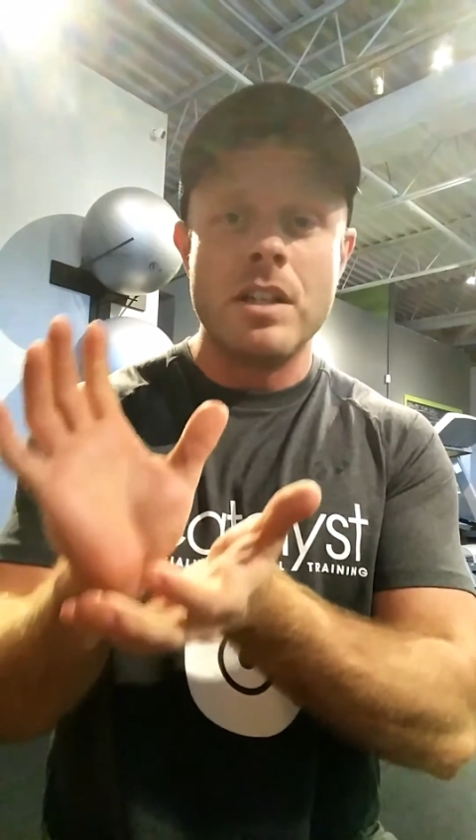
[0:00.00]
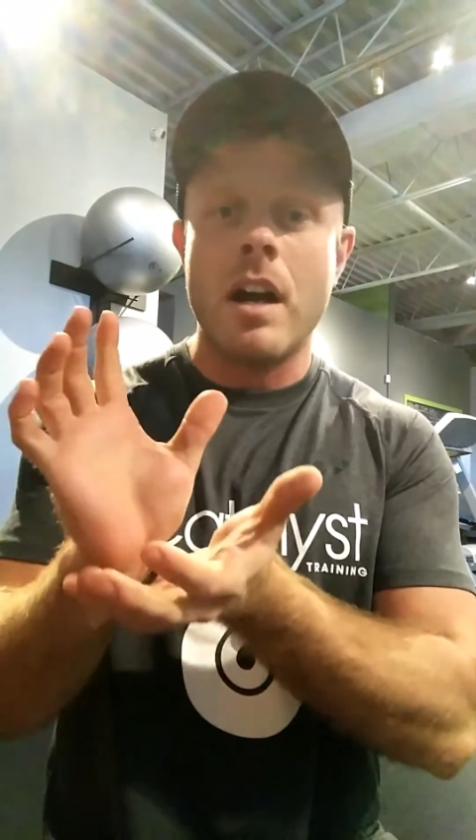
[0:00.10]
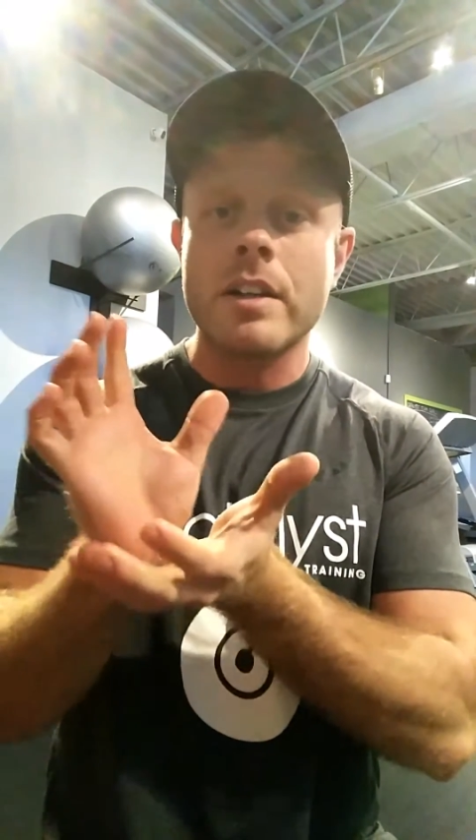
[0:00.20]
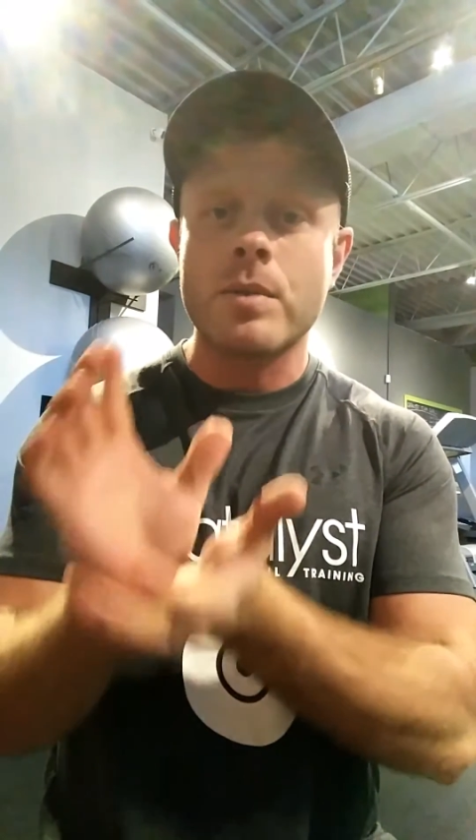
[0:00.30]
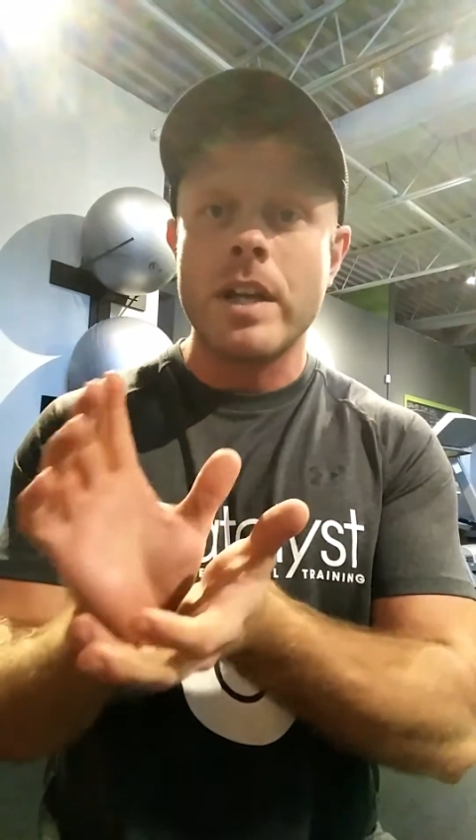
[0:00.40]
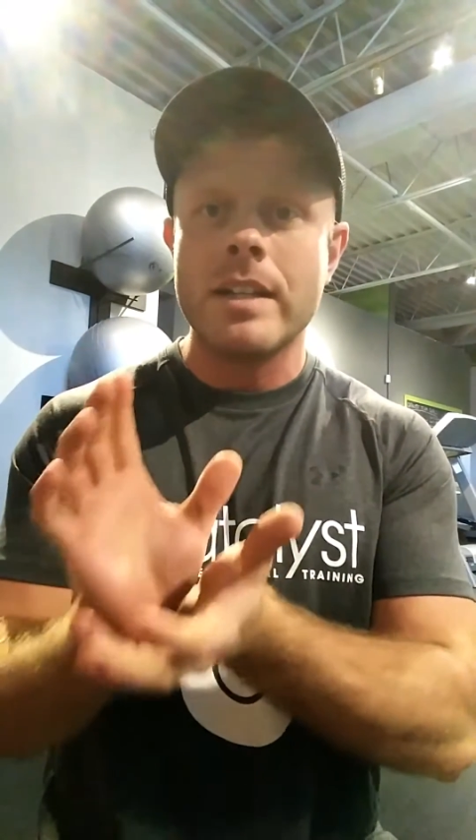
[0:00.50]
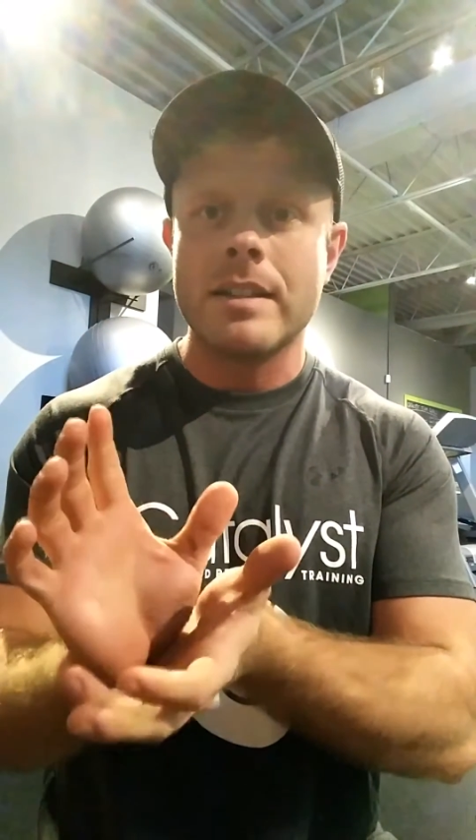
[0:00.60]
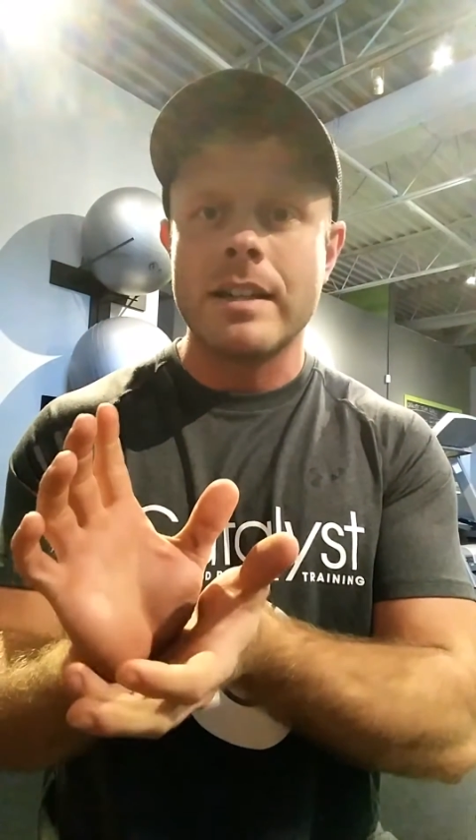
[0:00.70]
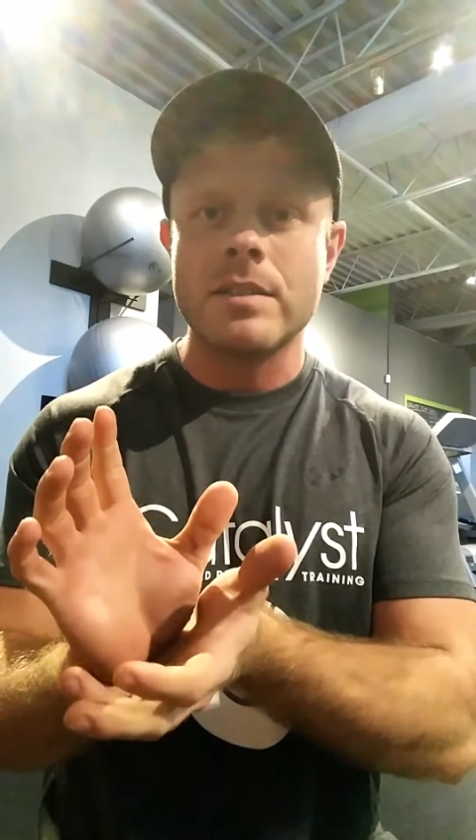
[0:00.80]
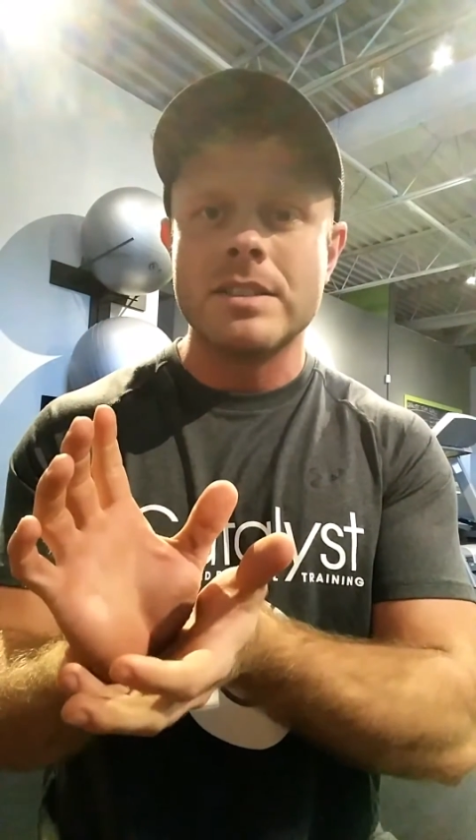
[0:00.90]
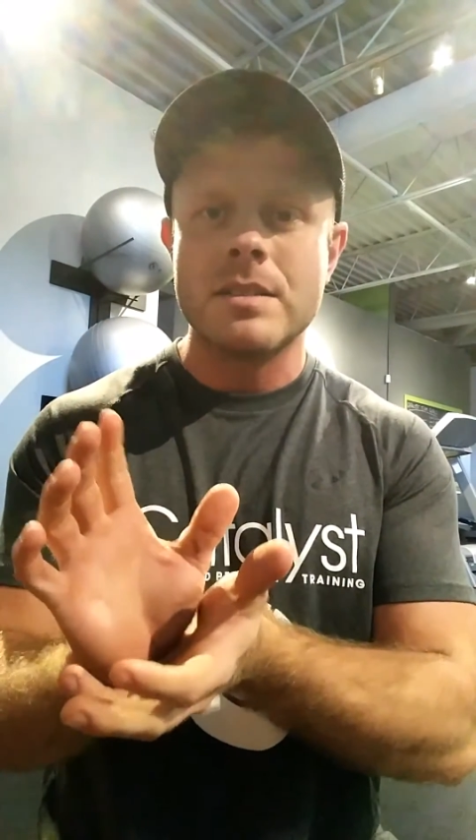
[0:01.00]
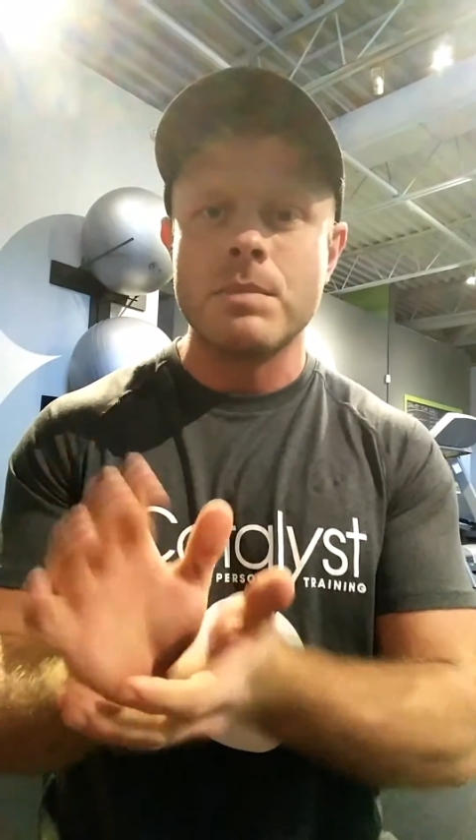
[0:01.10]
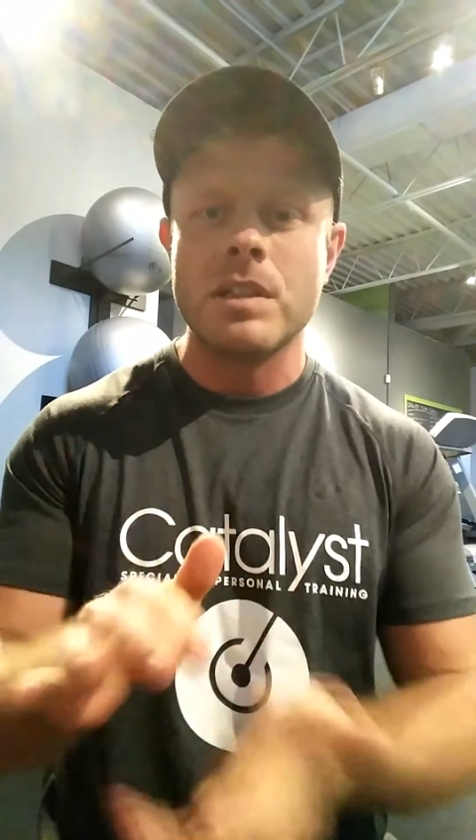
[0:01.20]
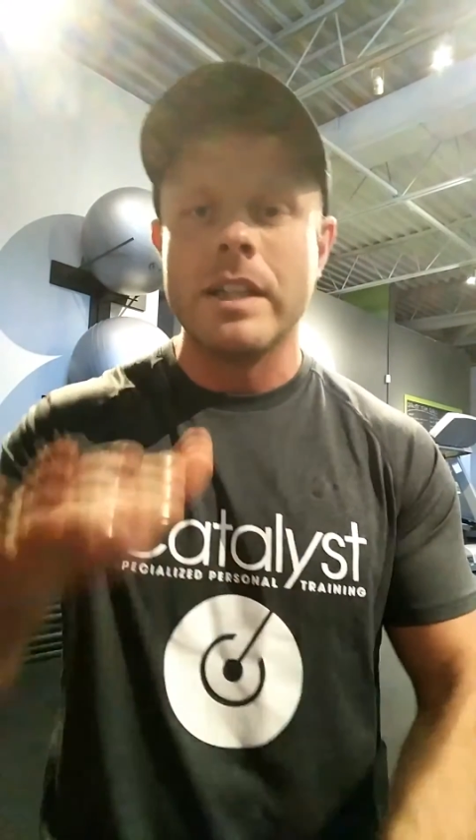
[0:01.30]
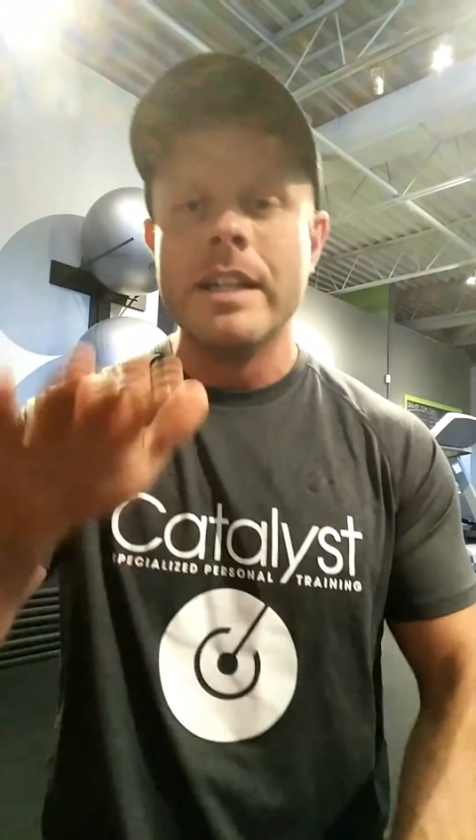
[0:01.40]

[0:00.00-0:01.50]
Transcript: not creating that good stability.